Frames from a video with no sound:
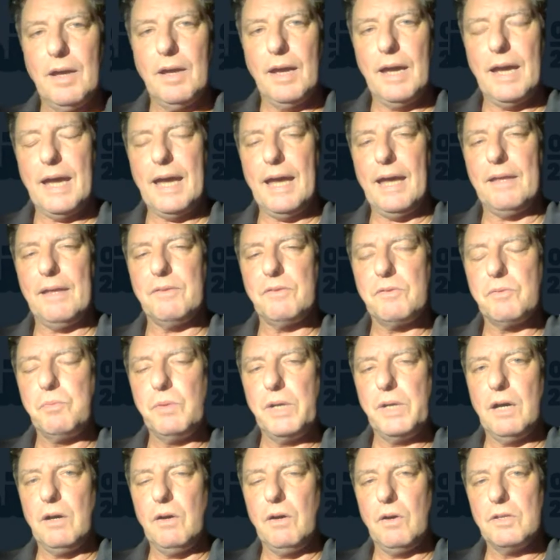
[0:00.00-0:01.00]
And
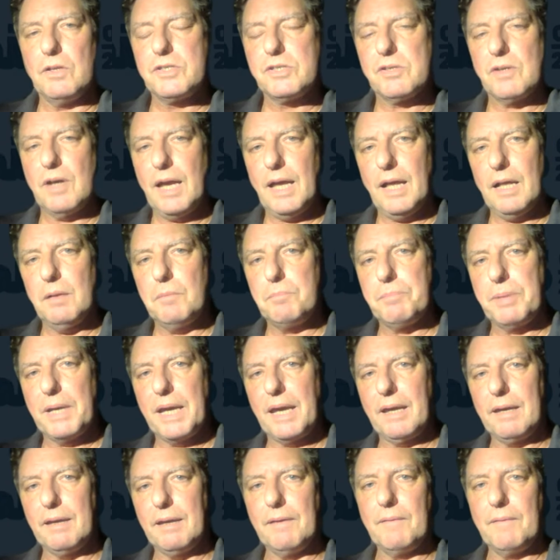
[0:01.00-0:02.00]
we are also
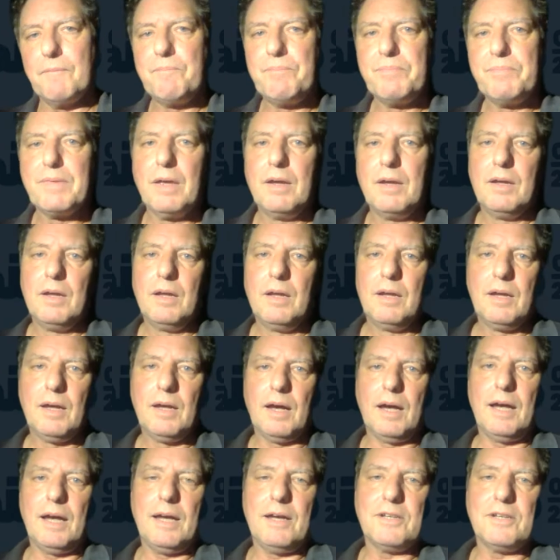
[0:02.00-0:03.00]
helping
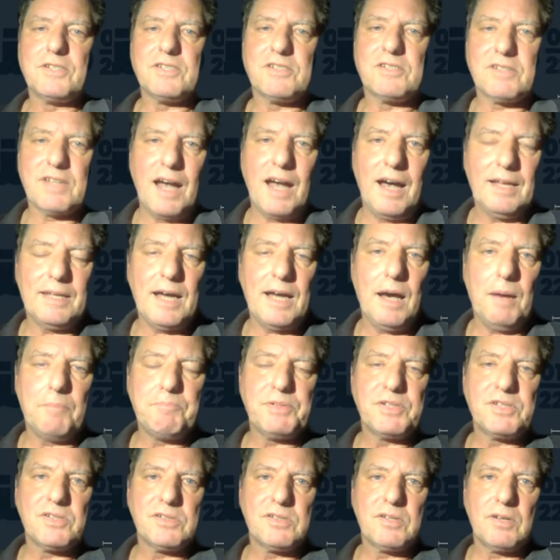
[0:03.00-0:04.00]

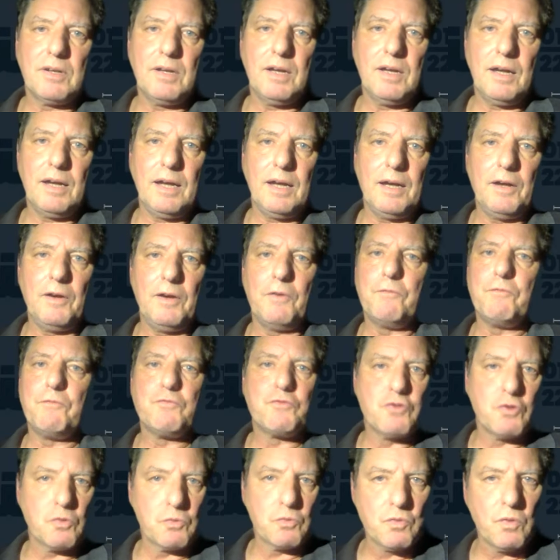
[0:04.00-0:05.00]
startups
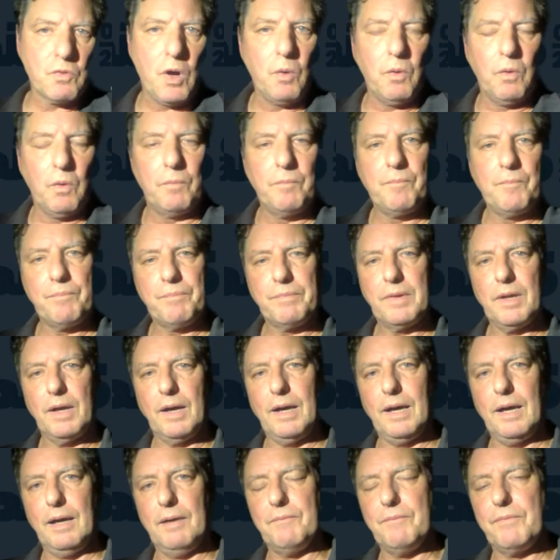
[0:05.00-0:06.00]
to grow.
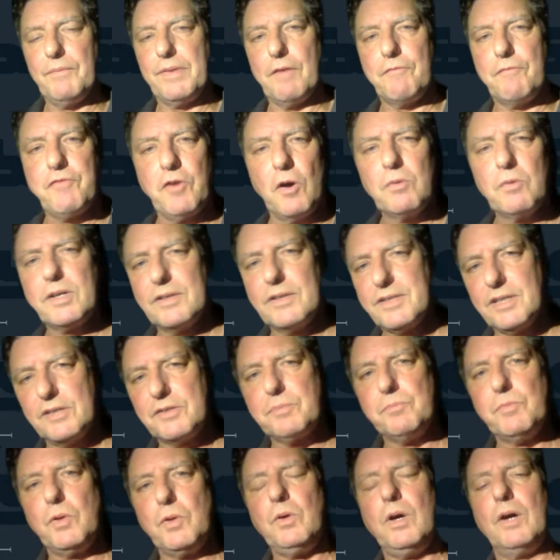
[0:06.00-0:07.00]
The focus
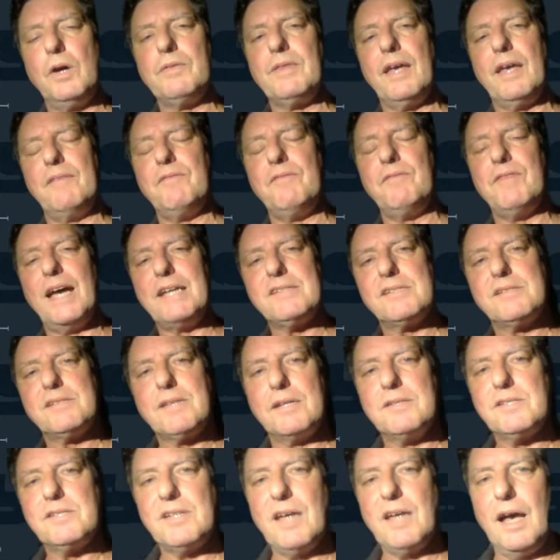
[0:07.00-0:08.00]
is more on the
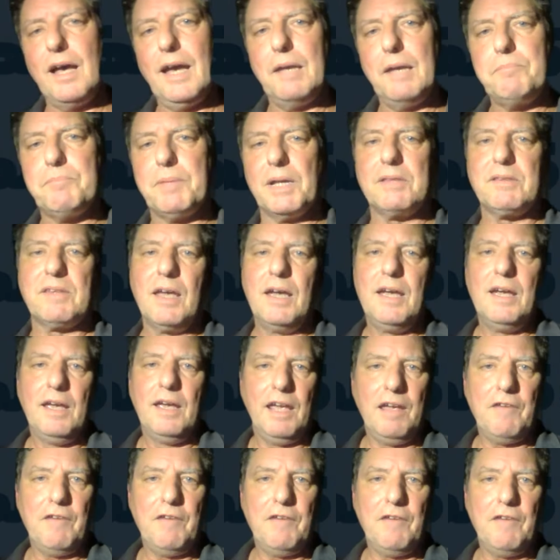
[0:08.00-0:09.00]
investor side, but
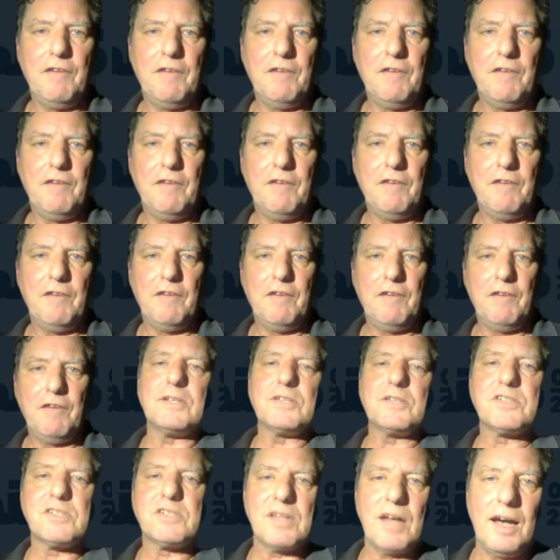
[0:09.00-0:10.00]
if we really find
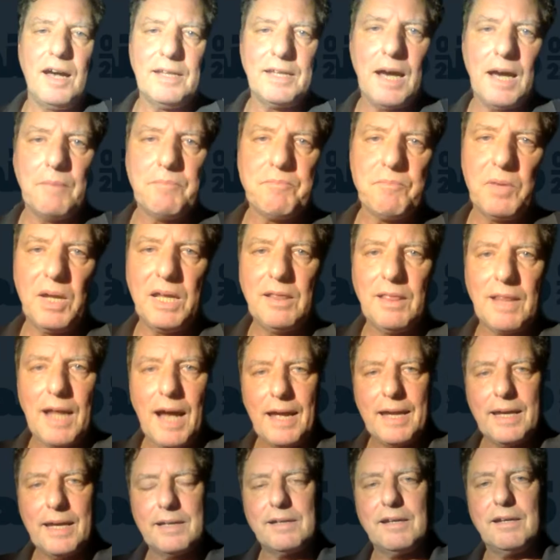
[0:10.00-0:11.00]
a startup we
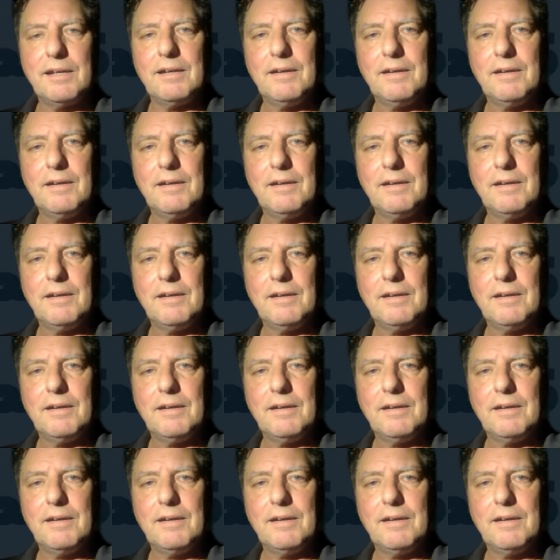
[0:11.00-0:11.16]
like,